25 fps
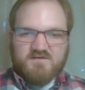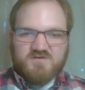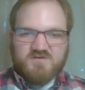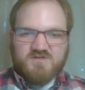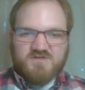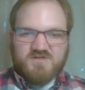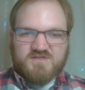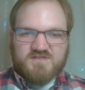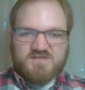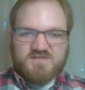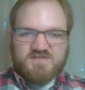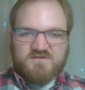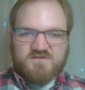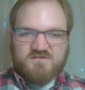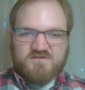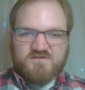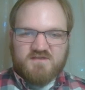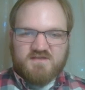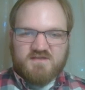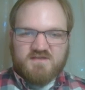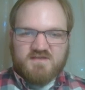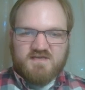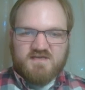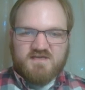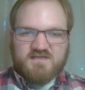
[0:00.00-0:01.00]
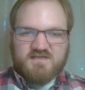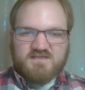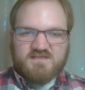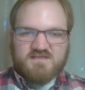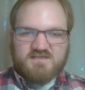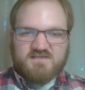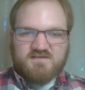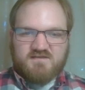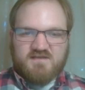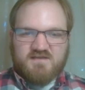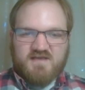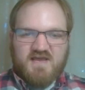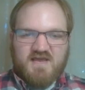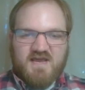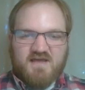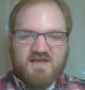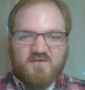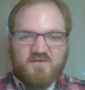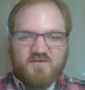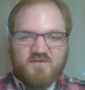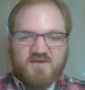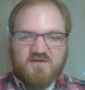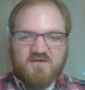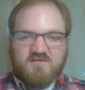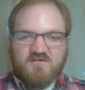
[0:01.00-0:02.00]
Just so that's, yeah,
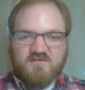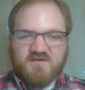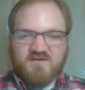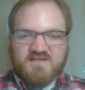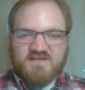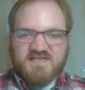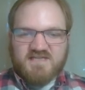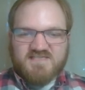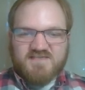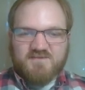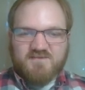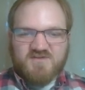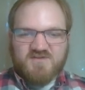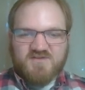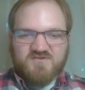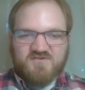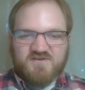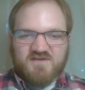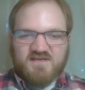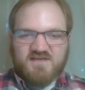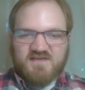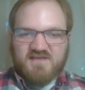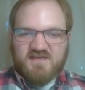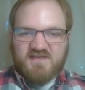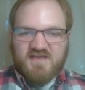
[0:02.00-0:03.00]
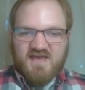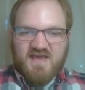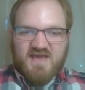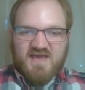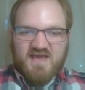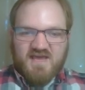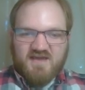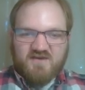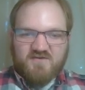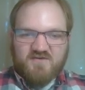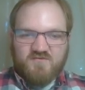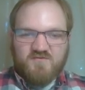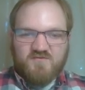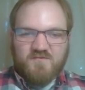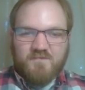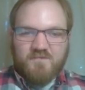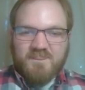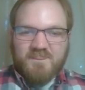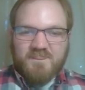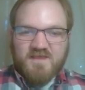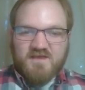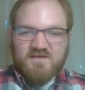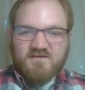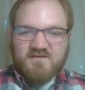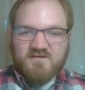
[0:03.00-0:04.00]
there we go. Look at that symmetry. Yeah, cool.
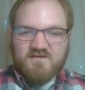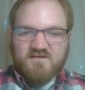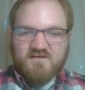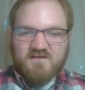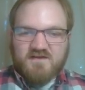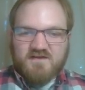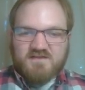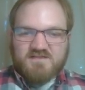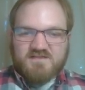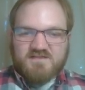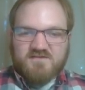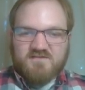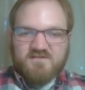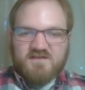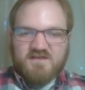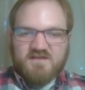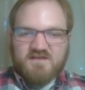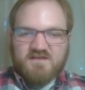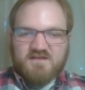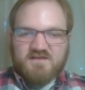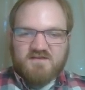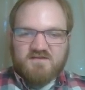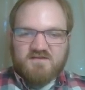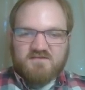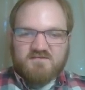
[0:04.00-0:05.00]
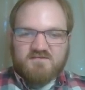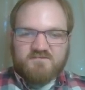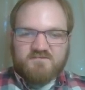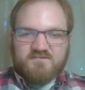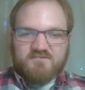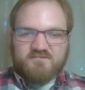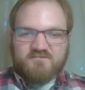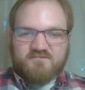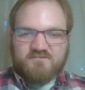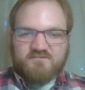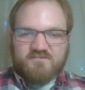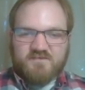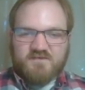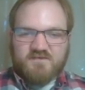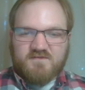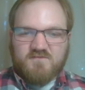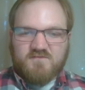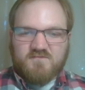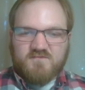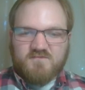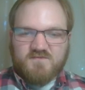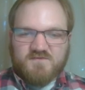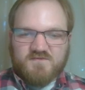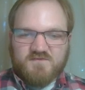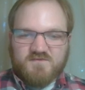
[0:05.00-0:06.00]
All right, so then,
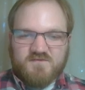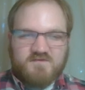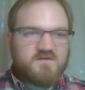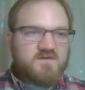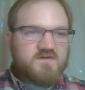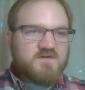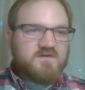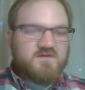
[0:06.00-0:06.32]
oops.